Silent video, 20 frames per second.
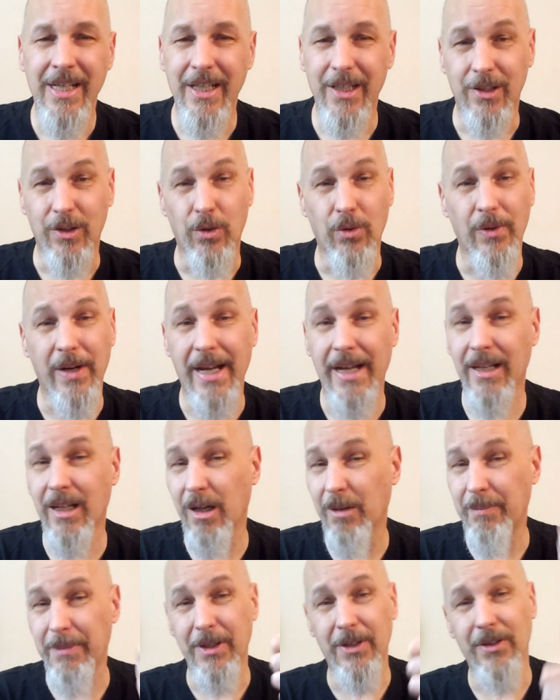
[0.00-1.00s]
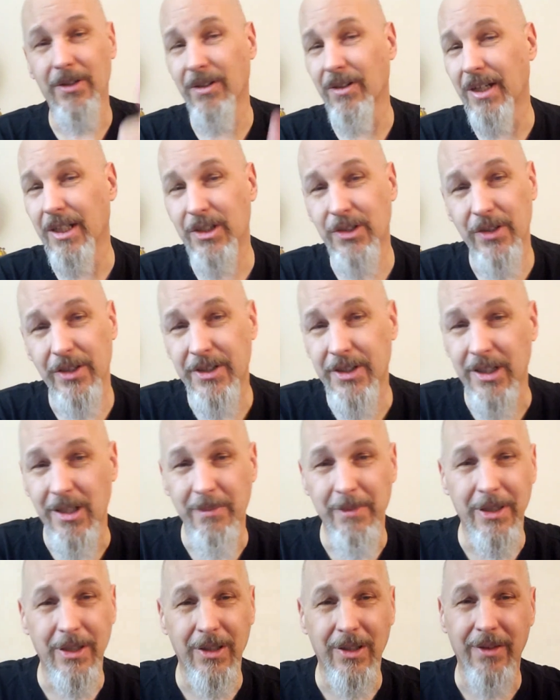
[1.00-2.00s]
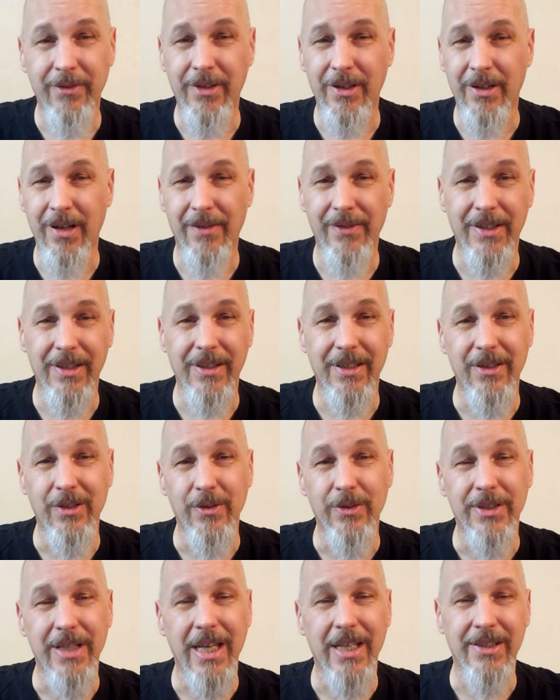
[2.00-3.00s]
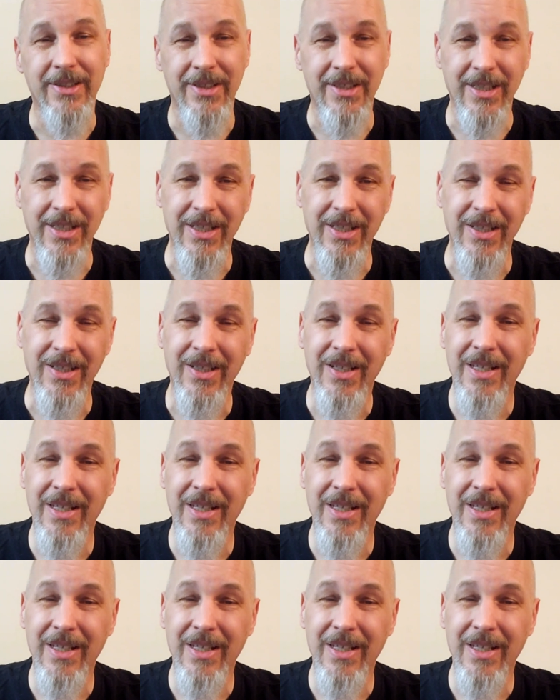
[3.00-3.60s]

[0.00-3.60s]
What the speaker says: It'll rack up your electricity bill if you're having to use AC.